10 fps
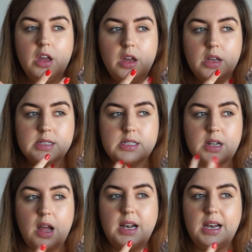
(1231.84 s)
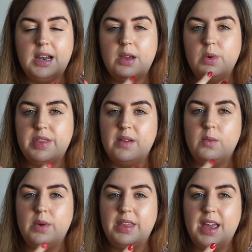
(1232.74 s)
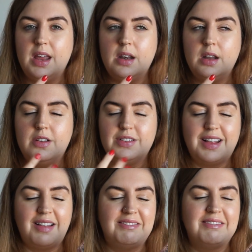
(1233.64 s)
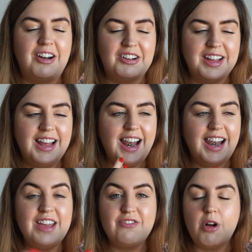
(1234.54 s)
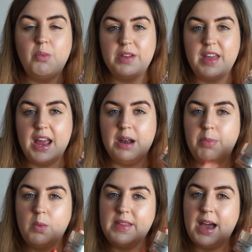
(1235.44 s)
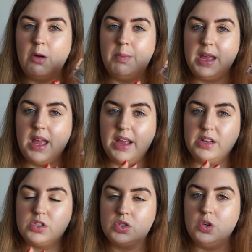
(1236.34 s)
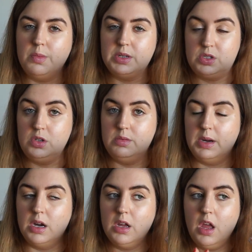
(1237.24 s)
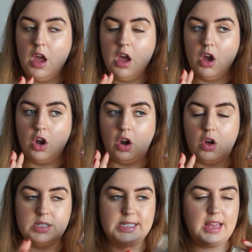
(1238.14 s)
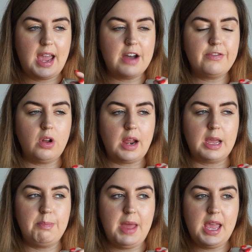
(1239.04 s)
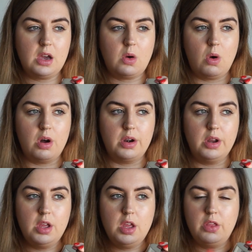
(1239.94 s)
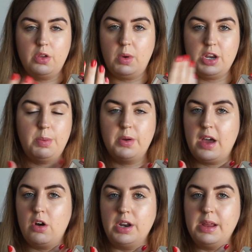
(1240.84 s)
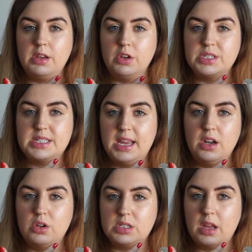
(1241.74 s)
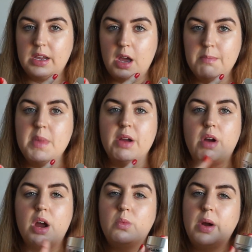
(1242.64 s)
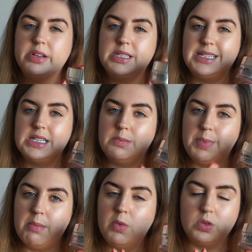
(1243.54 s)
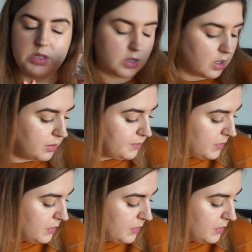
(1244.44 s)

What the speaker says: slightly lit with it within, oh god, lit from within, but without being super glossy. They have got like a pink one that when you put that on, your skin looks like a mirror, whereas this is a bit more subtle.